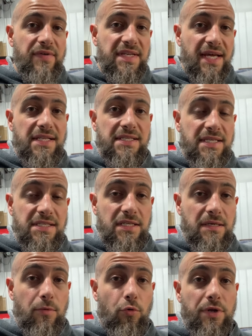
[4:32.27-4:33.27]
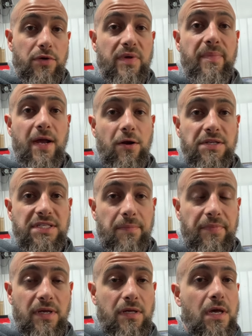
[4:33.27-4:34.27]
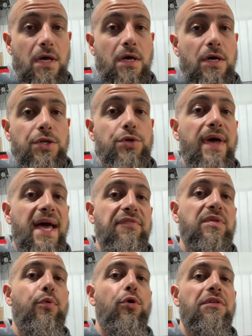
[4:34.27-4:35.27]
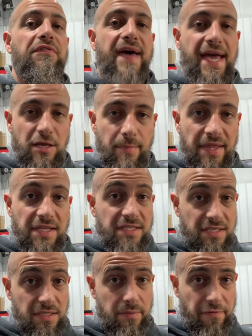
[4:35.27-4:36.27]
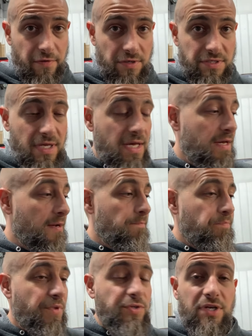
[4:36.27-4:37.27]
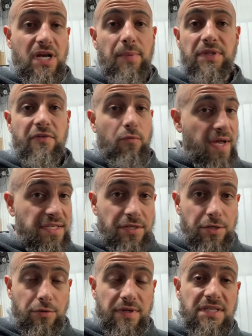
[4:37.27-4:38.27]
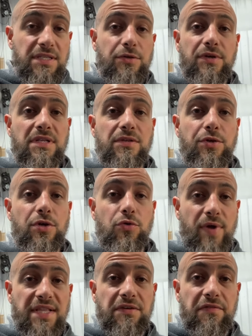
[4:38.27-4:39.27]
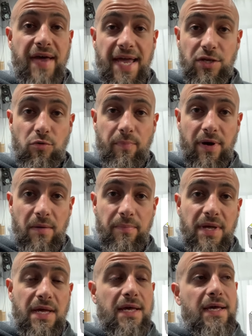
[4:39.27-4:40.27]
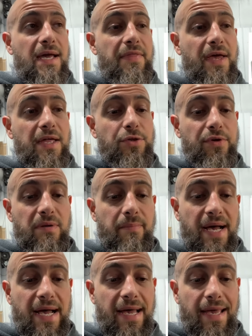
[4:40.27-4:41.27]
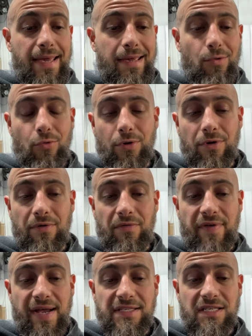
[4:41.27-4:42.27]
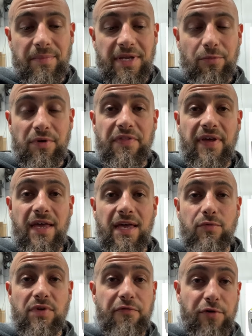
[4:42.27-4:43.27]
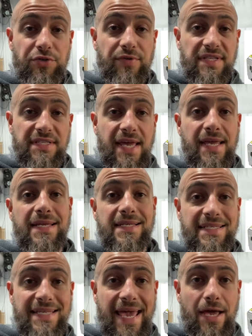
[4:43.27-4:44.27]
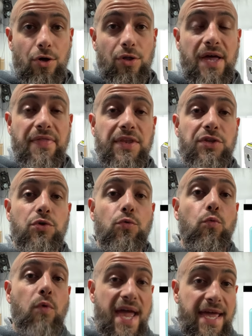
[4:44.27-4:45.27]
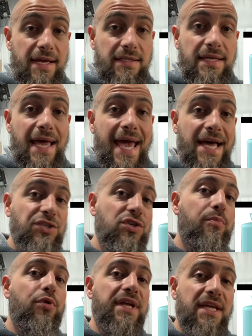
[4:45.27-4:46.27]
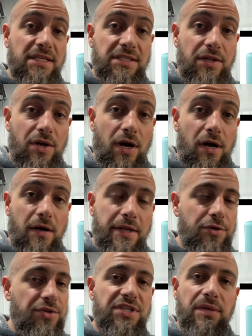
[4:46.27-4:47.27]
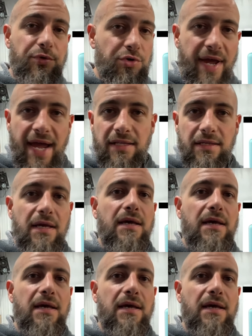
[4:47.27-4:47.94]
a dead system or you're repairing something, you have to pull a vacuum on the system first. There's a couple different ways to do this. You can rent a vacuum pump, and then you can buy or find somebody with a refrigerant tank and a scale, and then you weigh it as you're putting it into the car, and you just subtract